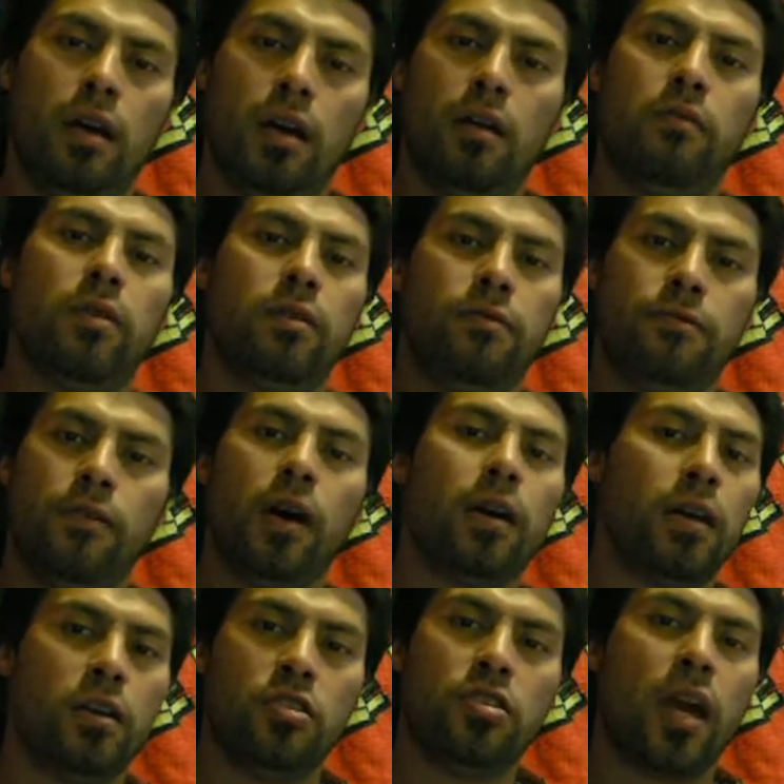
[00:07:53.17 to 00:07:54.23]
Every
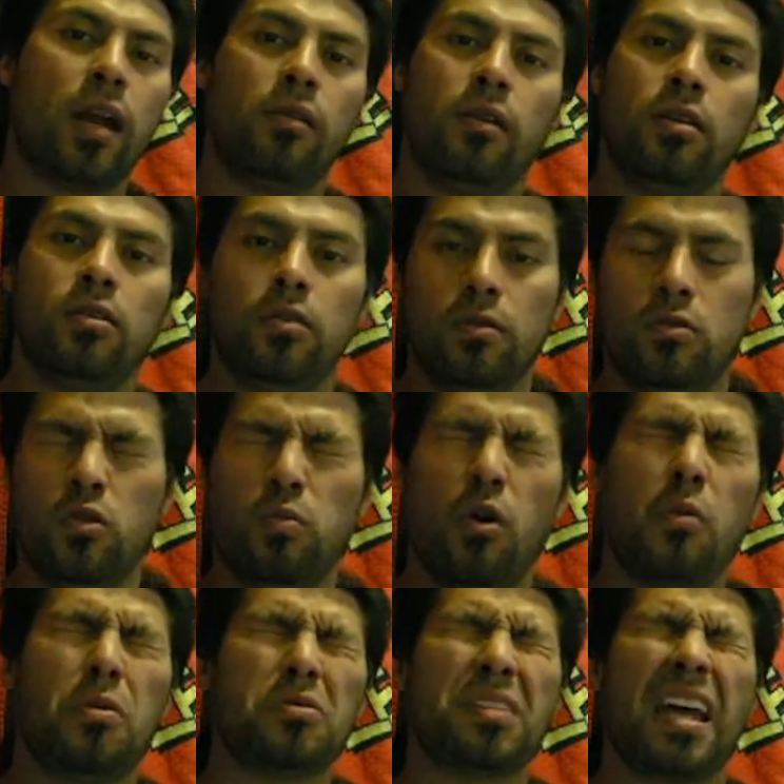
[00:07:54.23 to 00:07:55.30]
fucking channel on YouTube,
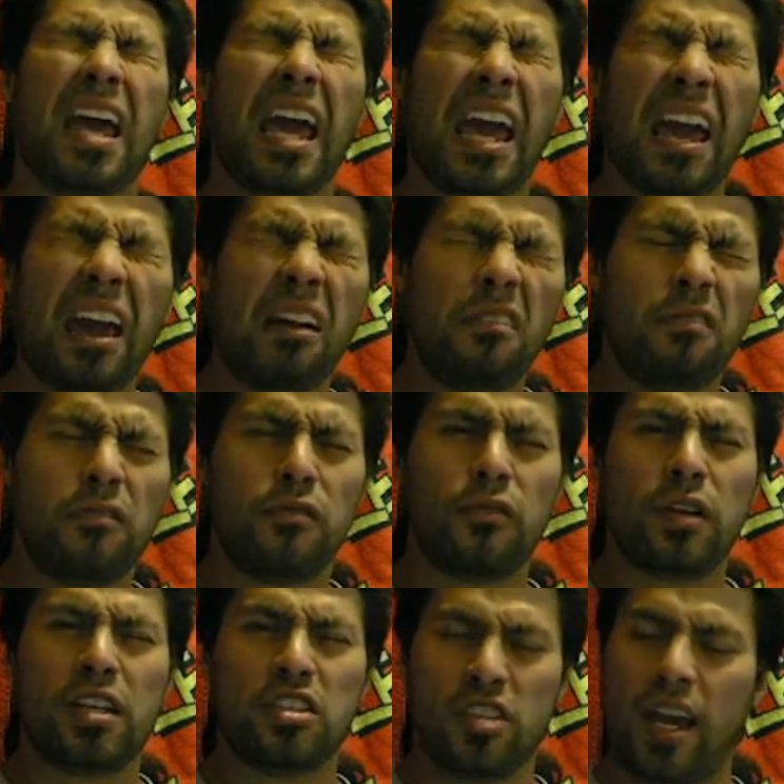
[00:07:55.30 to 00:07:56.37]
almost
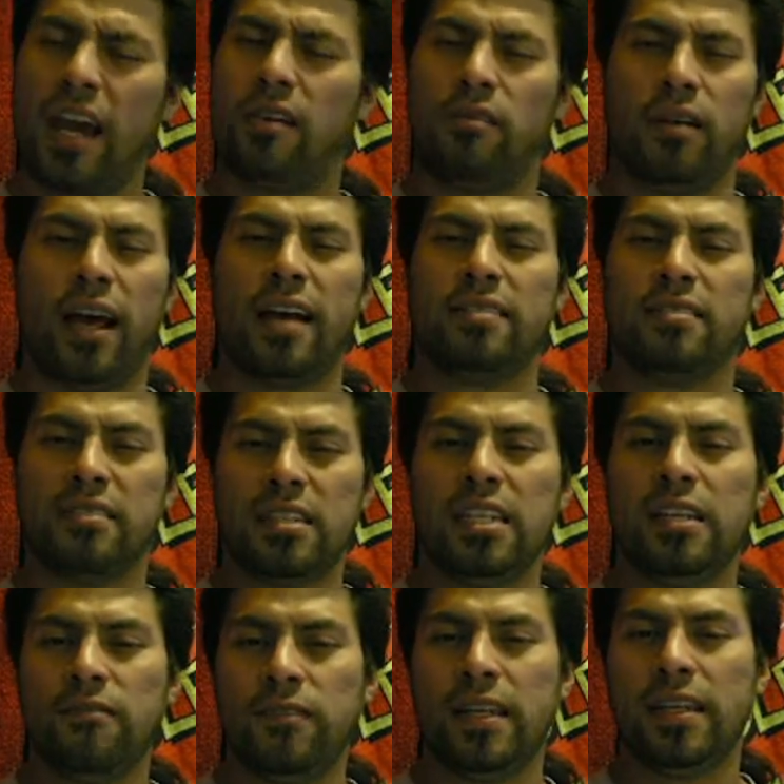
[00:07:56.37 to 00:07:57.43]
every channel has
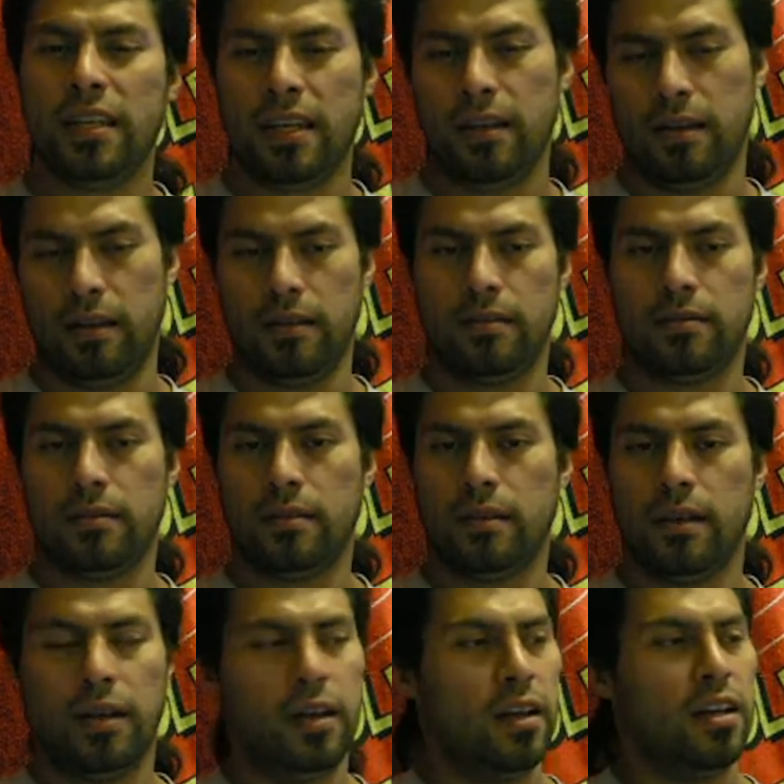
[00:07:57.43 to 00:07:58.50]
TV in it.
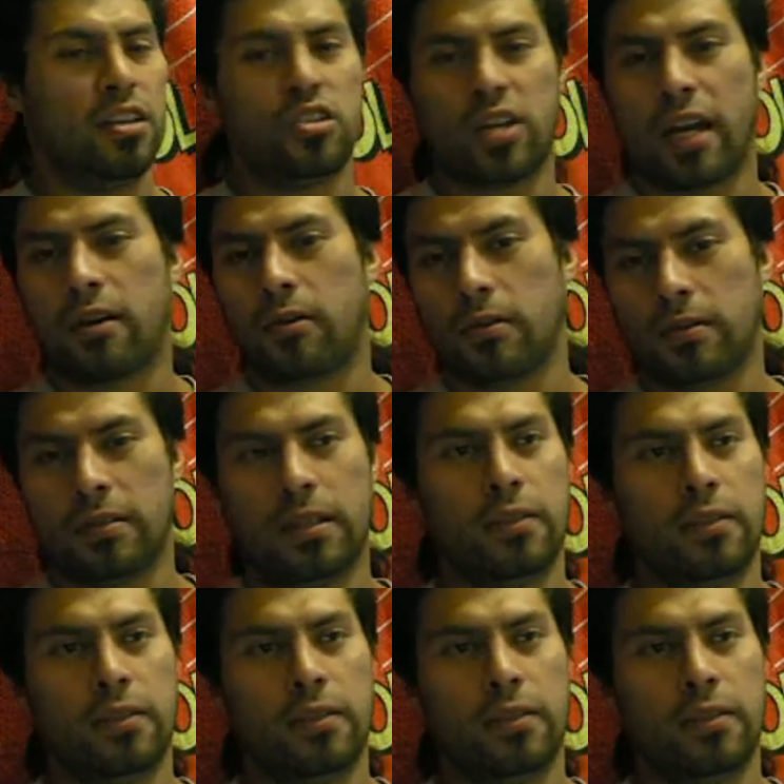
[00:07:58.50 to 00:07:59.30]
Checo